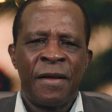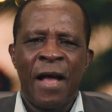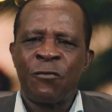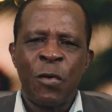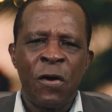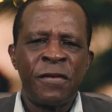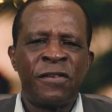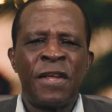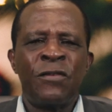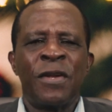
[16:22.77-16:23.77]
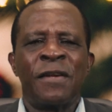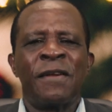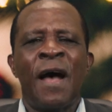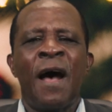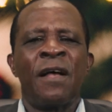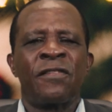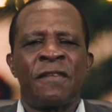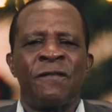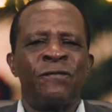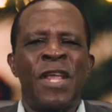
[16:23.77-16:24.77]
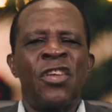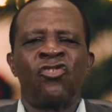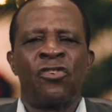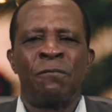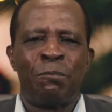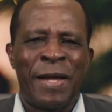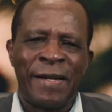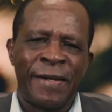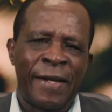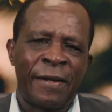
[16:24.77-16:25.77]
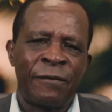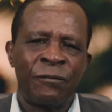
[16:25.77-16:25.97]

as we continue the task of nation building.